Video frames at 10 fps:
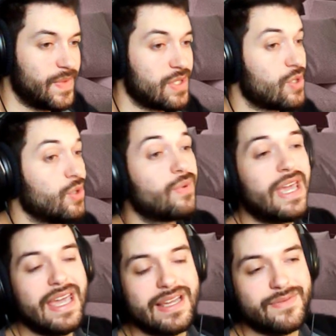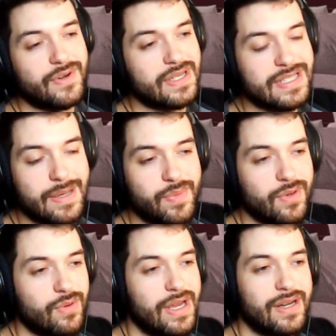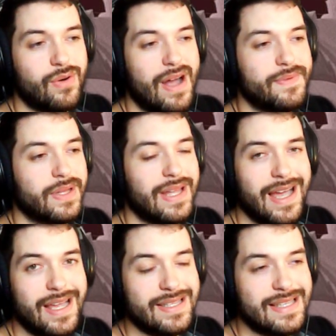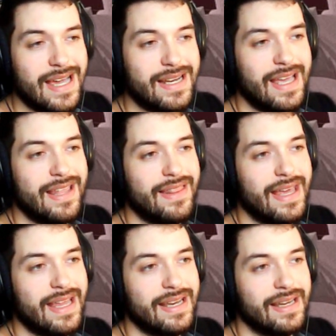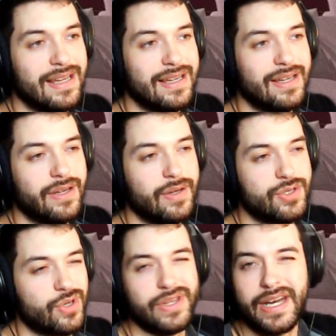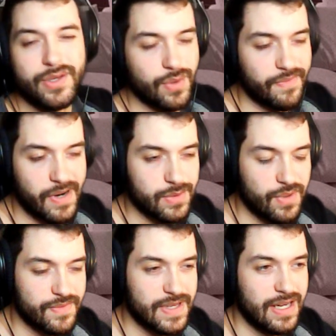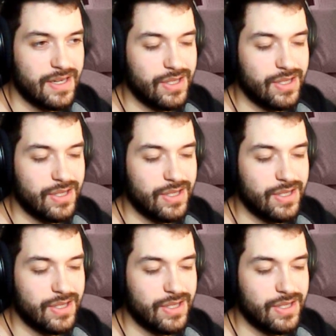So you can't, for example, craft a lion set and then turn that into a Frostwolf set.